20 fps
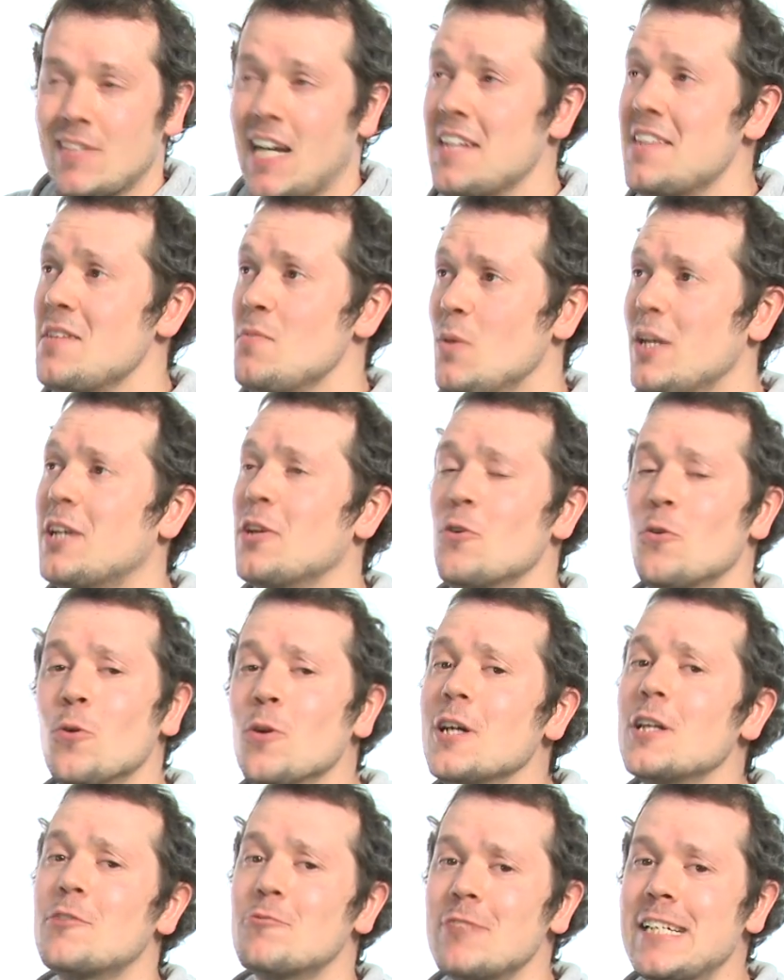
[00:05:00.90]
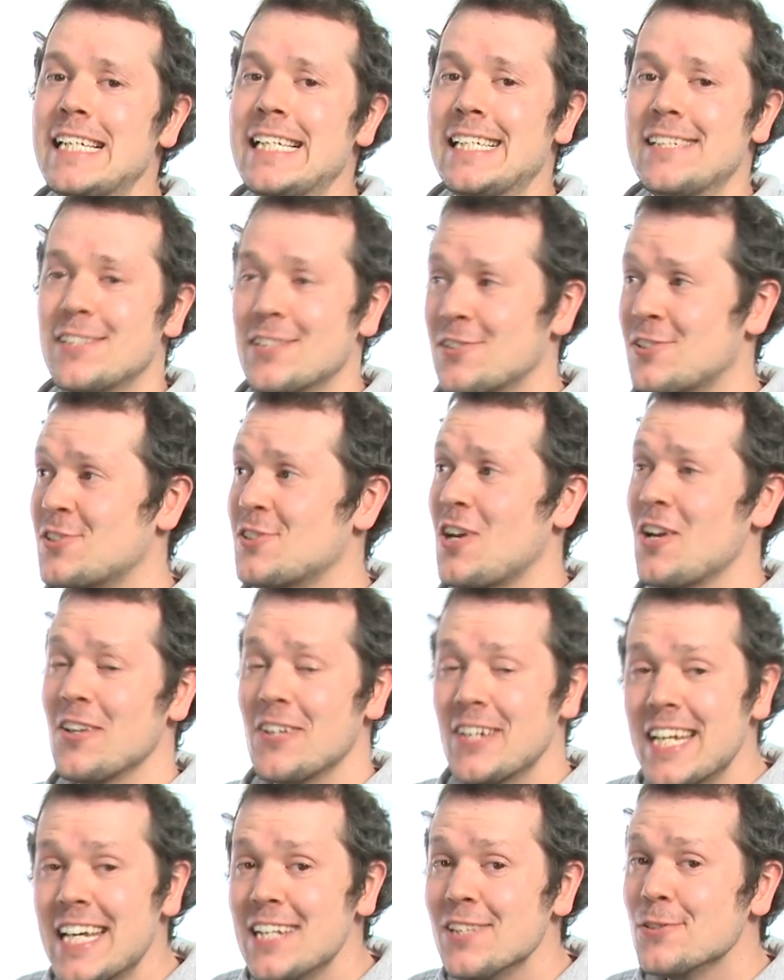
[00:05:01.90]
I think we can all agree that
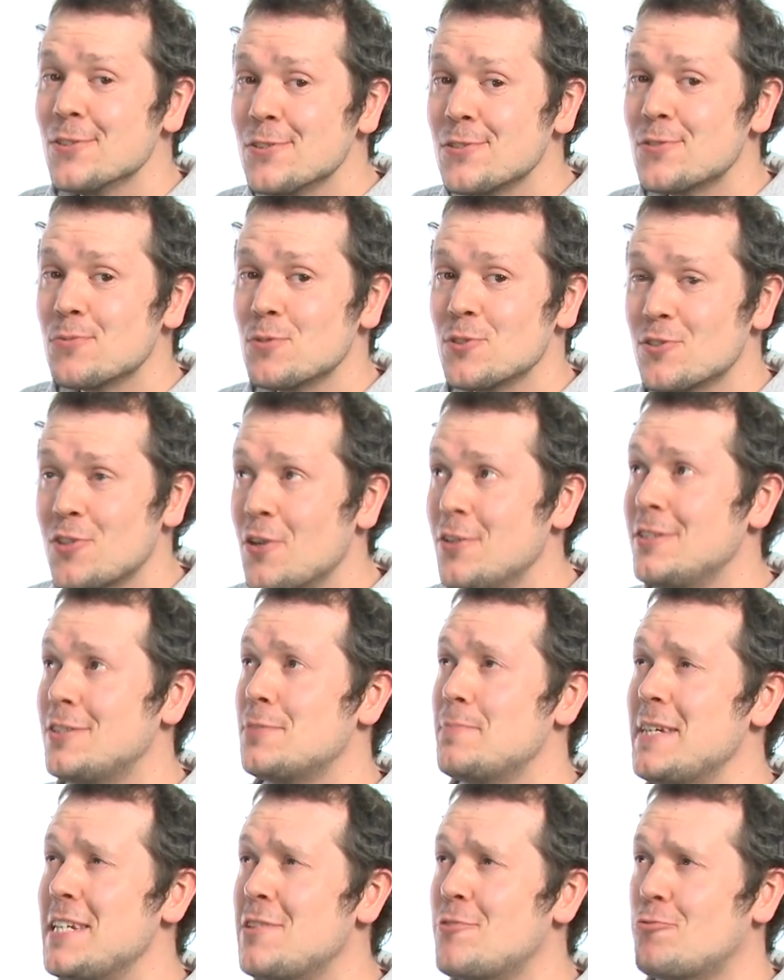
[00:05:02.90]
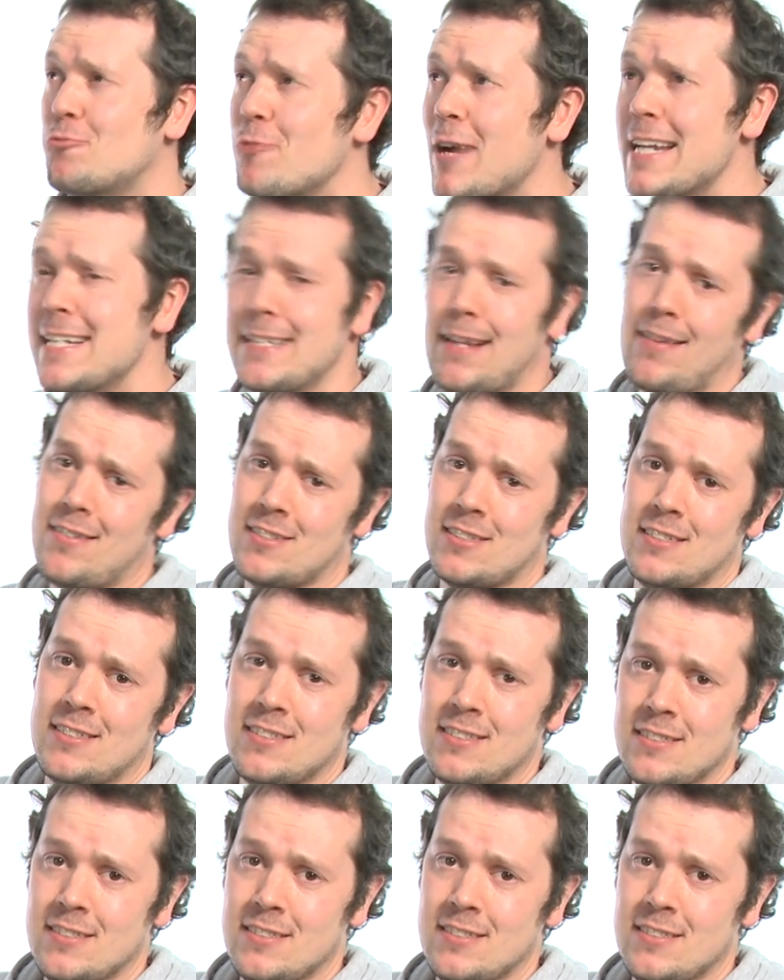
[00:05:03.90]
Silent Hills was going to be great.